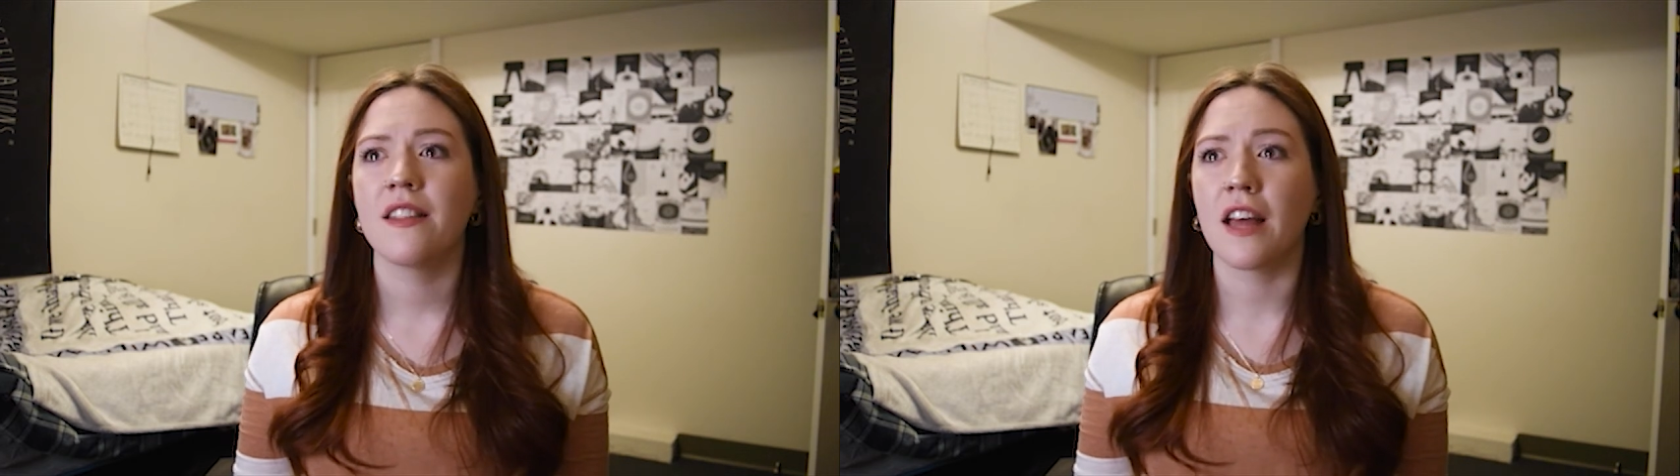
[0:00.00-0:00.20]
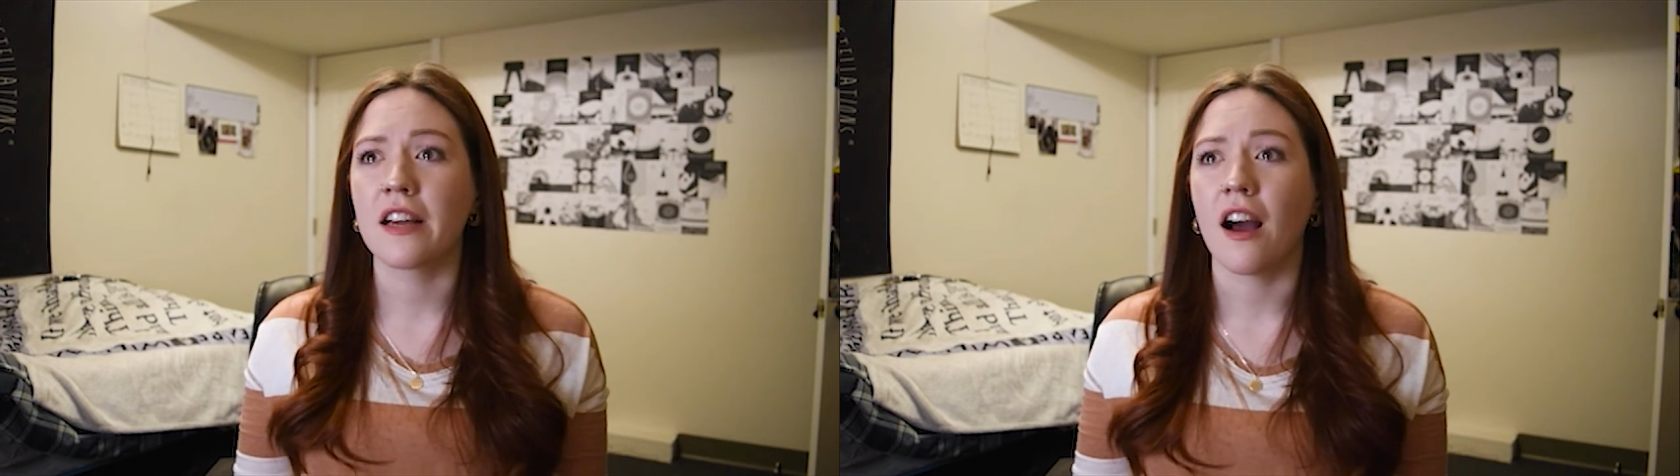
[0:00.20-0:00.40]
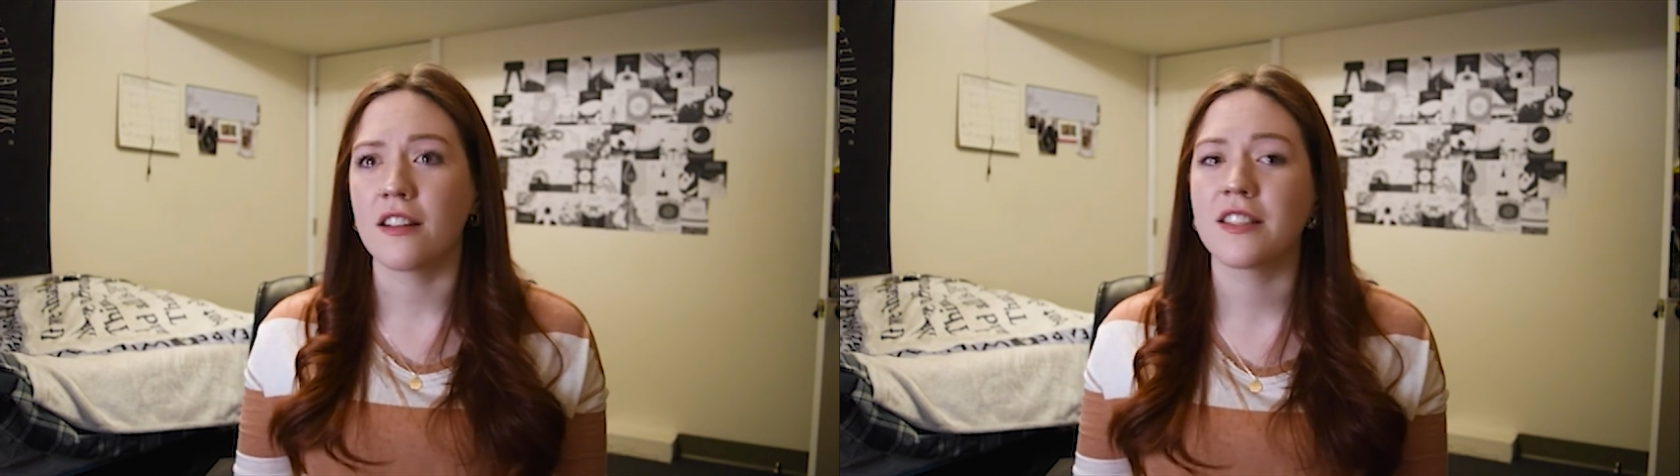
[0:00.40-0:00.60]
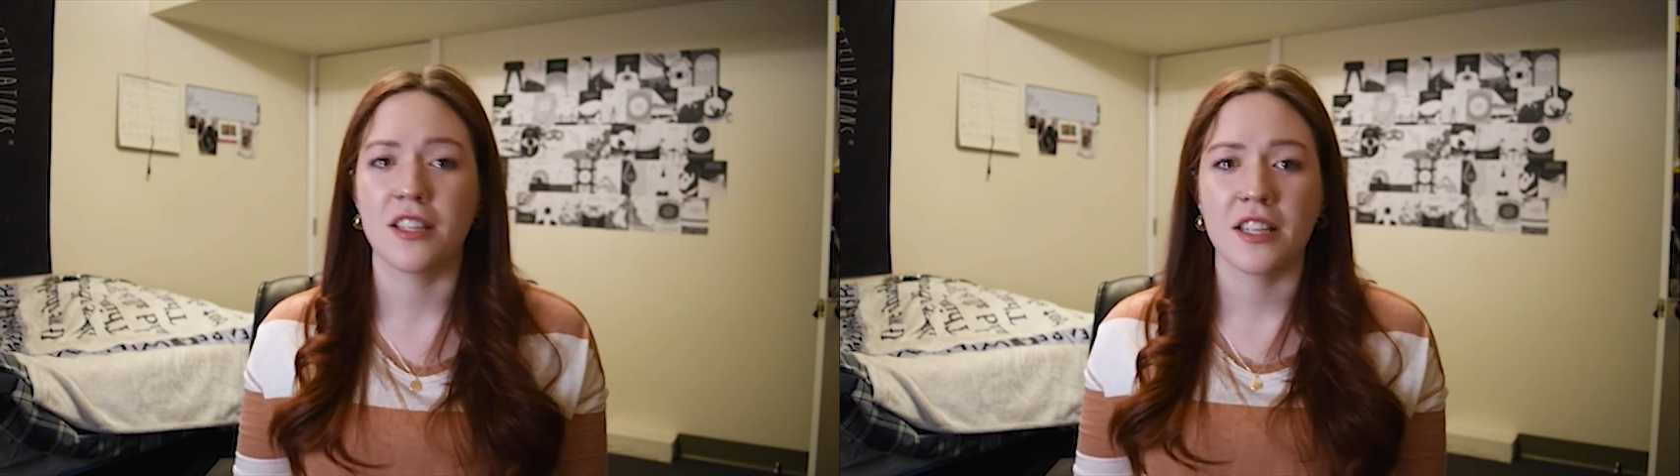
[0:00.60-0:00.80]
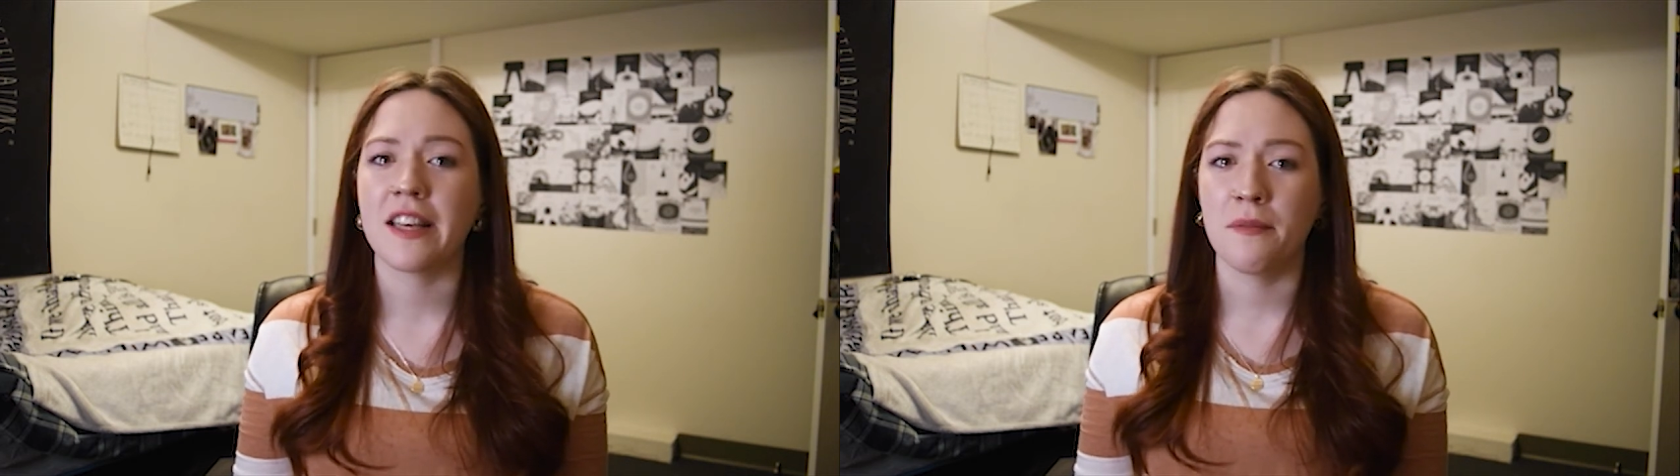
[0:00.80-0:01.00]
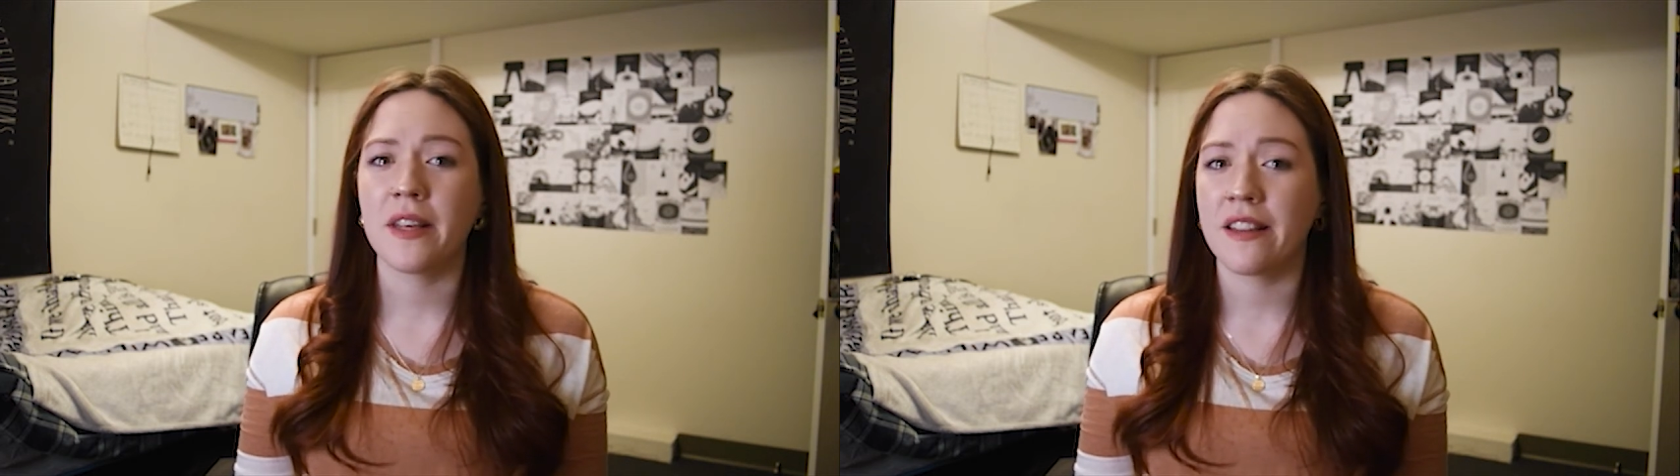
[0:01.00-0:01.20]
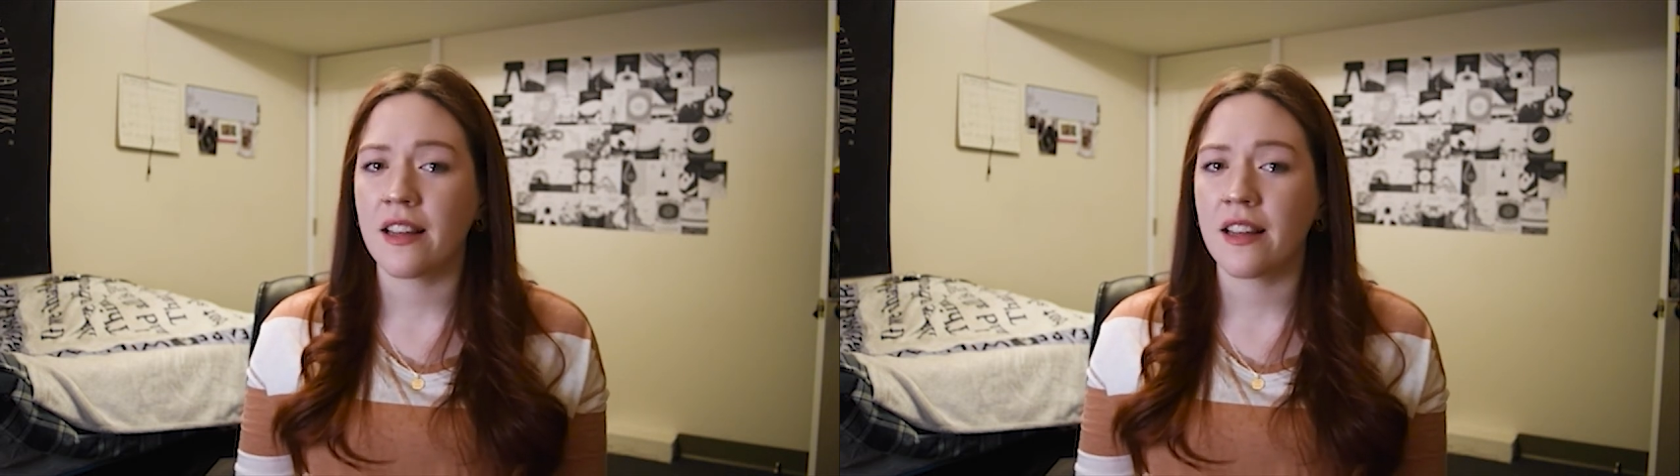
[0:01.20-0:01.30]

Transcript: that God's gonna get me